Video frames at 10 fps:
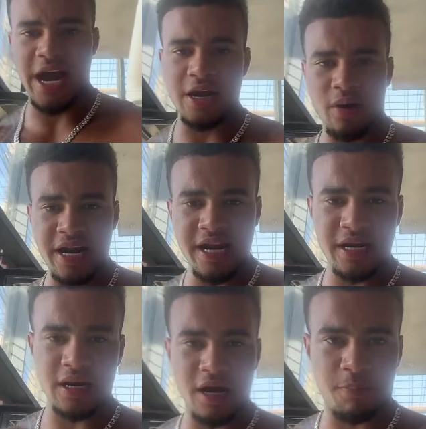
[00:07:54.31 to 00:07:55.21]
Anyone
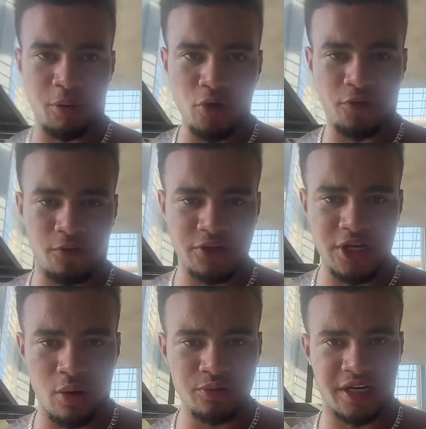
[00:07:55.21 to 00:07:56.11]
needing uh, proof of
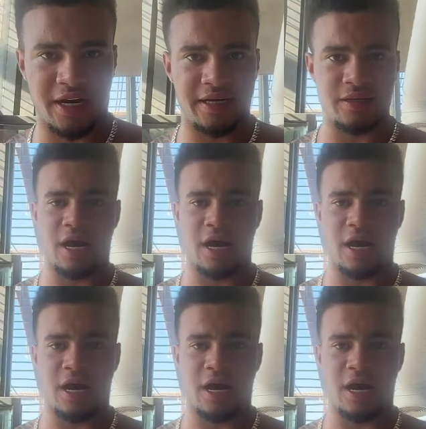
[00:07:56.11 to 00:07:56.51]
results, click